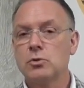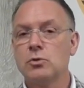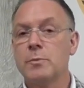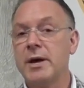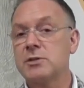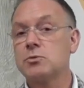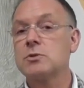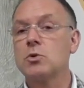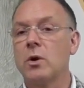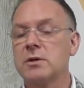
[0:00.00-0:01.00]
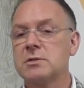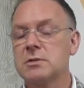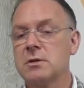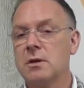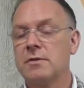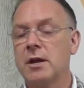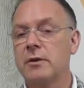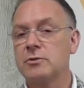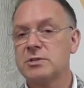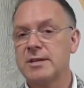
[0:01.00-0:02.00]
to the best resource that
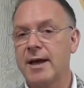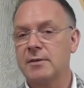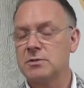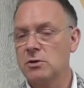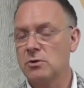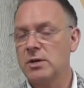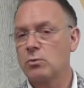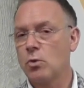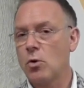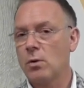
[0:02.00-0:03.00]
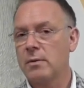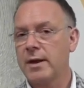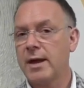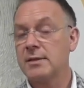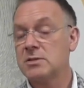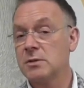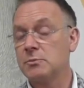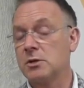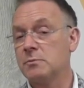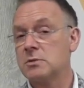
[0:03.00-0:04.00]
understands the unique role and
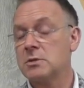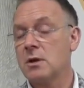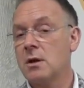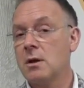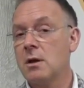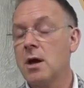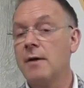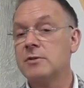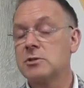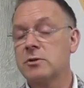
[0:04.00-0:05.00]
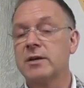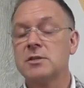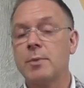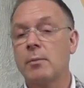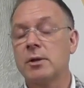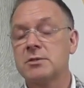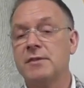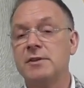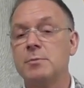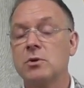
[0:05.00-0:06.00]
symptoms of the stress that public
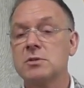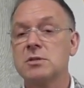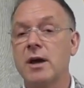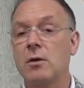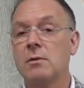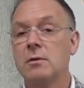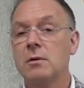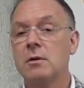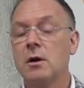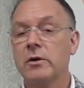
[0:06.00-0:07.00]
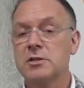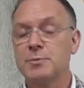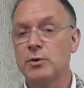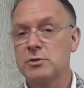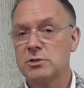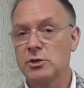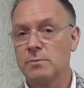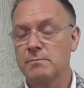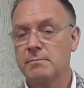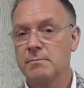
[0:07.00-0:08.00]
safety personnel are exposed
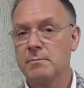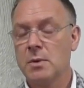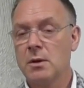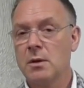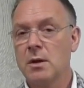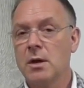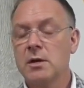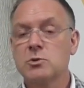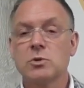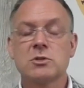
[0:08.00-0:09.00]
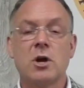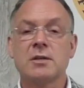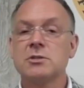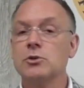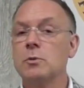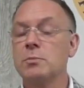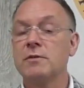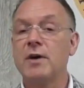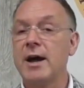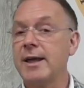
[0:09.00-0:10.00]
to. So it's not to
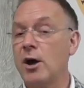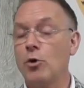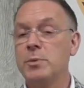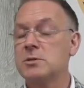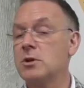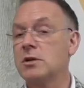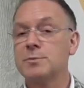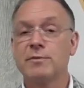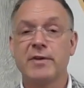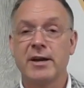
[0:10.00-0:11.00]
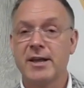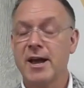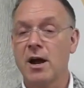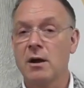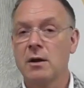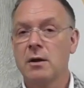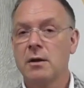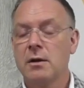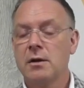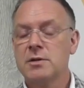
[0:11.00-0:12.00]
provide help, it's not to provide care,
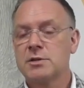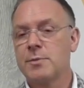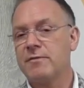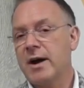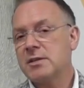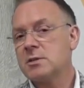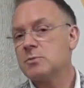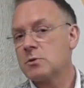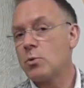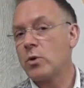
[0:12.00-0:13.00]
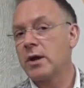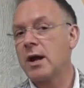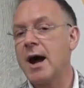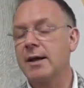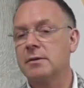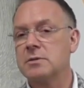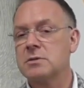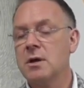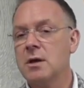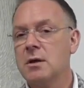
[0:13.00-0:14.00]
it's to provide some support and
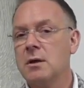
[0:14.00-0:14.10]
guidance.